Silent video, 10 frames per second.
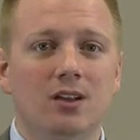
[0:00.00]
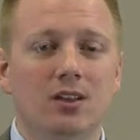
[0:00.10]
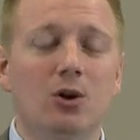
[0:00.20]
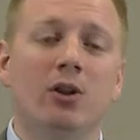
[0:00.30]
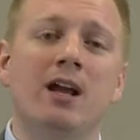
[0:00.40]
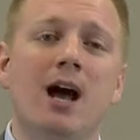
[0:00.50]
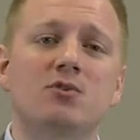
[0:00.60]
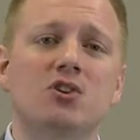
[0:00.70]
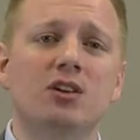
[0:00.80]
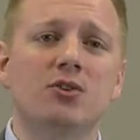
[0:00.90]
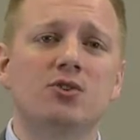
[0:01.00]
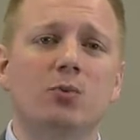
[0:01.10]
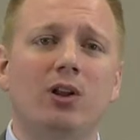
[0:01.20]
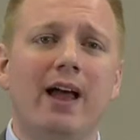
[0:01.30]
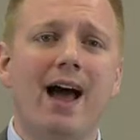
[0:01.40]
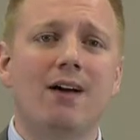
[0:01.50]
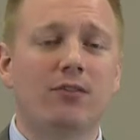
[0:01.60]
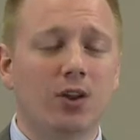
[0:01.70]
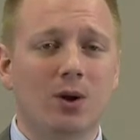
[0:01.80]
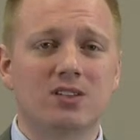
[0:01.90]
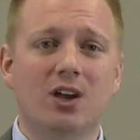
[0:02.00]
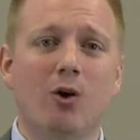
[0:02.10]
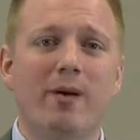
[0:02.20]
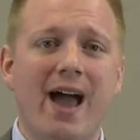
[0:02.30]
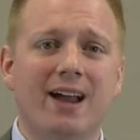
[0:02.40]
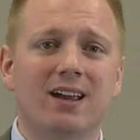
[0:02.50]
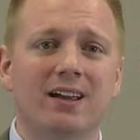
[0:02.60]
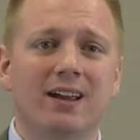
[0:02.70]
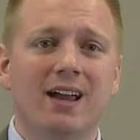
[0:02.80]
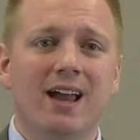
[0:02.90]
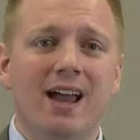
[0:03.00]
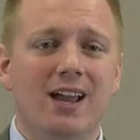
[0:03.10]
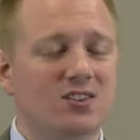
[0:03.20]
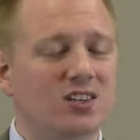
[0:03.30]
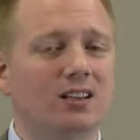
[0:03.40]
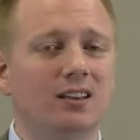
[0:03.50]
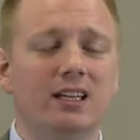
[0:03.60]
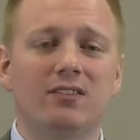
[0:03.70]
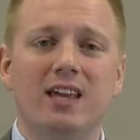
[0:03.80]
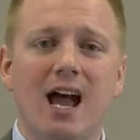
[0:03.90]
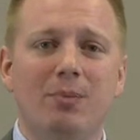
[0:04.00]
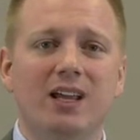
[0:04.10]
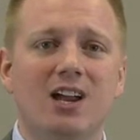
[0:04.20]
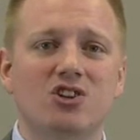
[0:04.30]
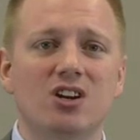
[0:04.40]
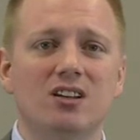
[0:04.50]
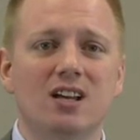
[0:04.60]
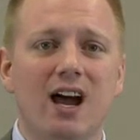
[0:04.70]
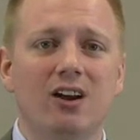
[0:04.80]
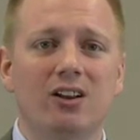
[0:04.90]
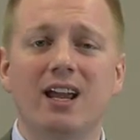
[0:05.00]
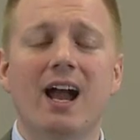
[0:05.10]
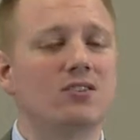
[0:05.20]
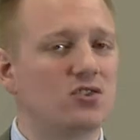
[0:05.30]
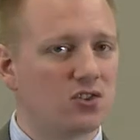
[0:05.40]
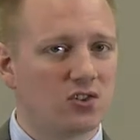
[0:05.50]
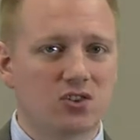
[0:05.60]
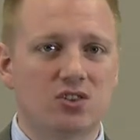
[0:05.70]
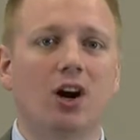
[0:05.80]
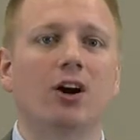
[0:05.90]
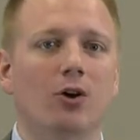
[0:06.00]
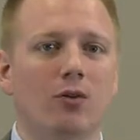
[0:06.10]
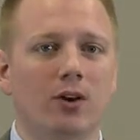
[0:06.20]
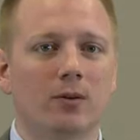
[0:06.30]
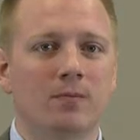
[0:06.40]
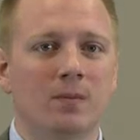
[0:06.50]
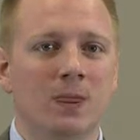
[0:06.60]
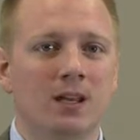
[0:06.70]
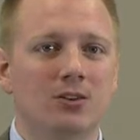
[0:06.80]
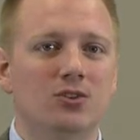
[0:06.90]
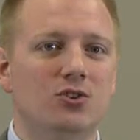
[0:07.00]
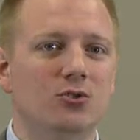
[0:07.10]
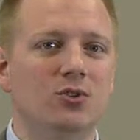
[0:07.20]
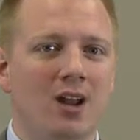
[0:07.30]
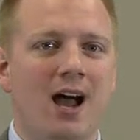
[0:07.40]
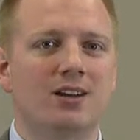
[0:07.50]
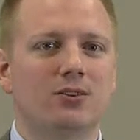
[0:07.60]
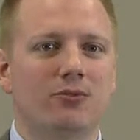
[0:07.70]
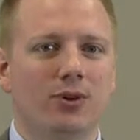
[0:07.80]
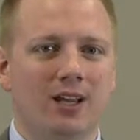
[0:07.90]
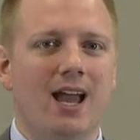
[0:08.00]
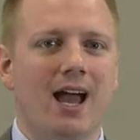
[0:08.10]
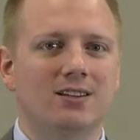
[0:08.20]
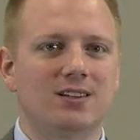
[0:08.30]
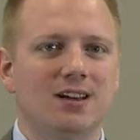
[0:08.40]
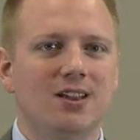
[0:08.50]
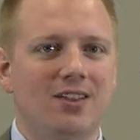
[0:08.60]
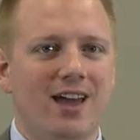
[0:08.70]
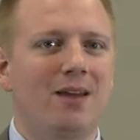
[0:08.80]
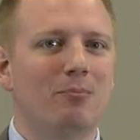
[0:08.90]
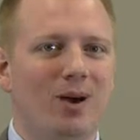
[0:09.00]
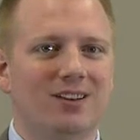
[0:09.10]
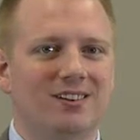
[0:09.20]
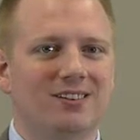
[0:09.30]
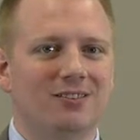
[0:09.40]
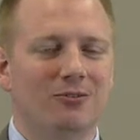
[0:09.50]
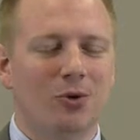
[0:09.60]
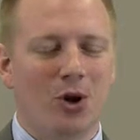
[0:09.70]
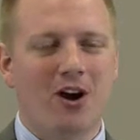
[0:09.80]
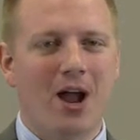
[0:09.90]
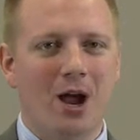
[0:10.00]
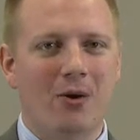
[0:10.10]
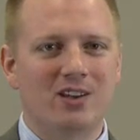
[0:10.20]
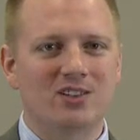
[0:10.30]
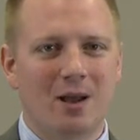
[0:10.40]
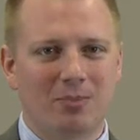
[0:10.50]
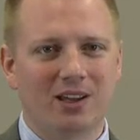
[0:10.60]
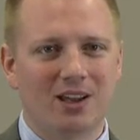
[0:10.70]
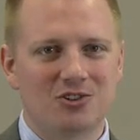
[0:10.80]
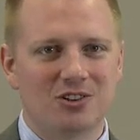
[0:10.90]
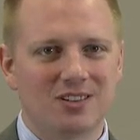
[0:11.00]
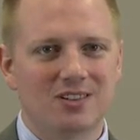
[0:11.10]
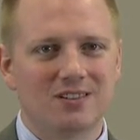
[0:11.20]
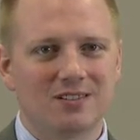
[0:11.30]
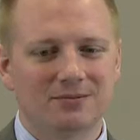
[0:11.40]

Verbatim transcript: The only option the user will have if they want to go back is to leave the application entirely and start over. Do not forget that button for your iOS applications.